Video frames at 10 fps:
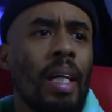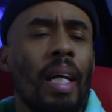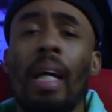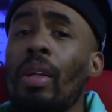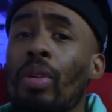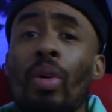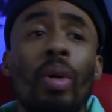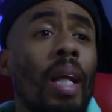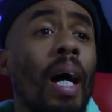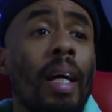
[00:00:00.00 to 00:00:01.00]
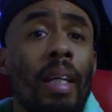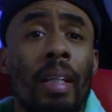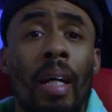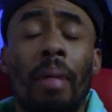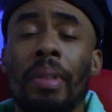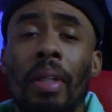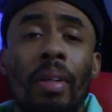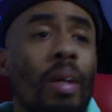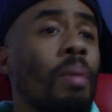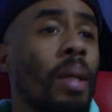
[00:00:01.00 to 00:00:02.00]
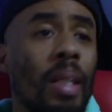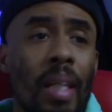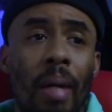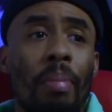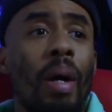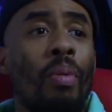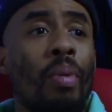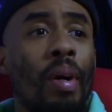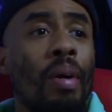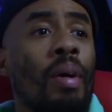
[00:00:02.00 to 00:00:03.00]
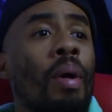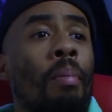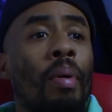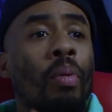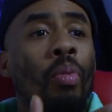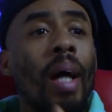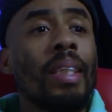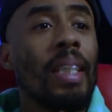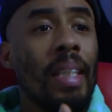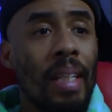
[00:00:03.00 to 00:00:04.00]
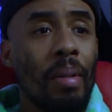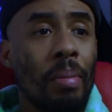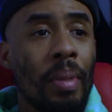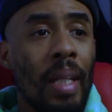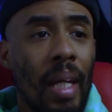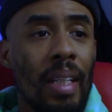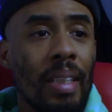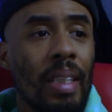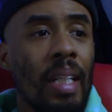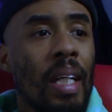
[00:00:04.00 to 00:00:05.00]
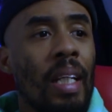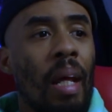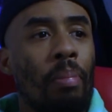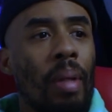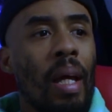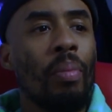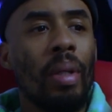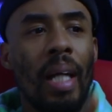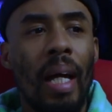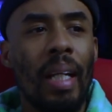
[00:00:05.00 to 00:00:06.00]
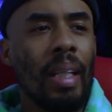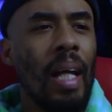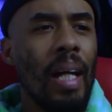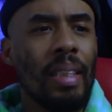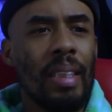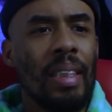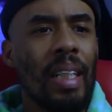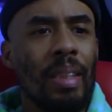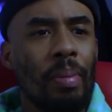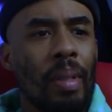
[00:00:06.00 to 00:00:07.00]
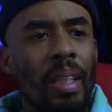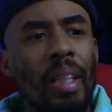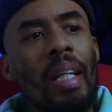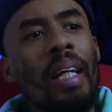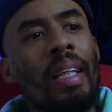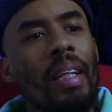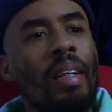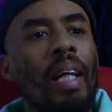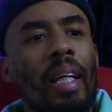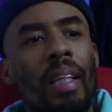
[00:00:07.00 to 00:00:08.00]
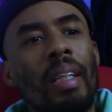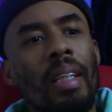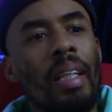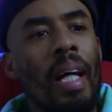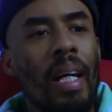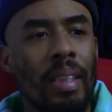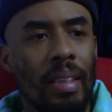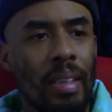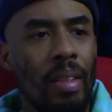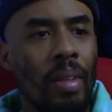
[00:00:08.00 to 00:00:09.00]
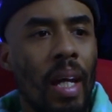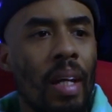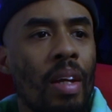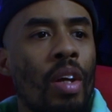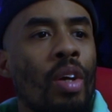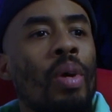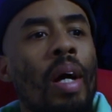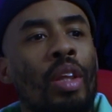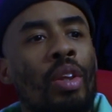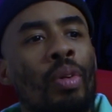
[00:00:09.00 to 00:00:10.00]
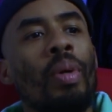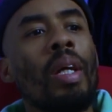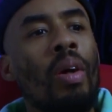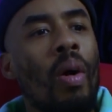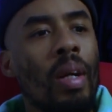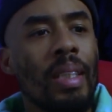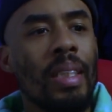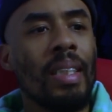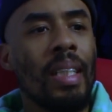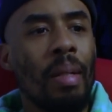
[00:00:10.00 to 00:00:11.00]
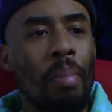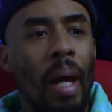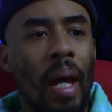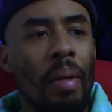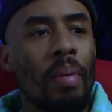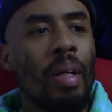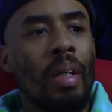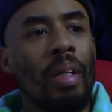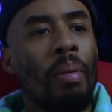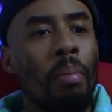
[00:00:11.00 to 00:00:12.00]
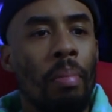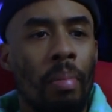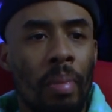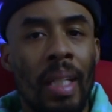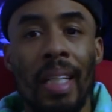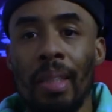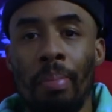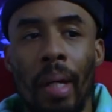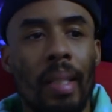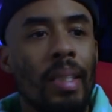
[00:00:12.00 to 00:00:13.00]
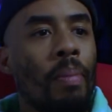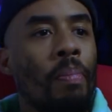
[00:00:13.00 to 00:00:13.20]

And I don't know a lot. I'm still learning about the K-pop world, but watching them dance, they playing with a lot of lines and shapes. Cause look at their, like, look at the lines, okay? You got three artists in the back, knees bent.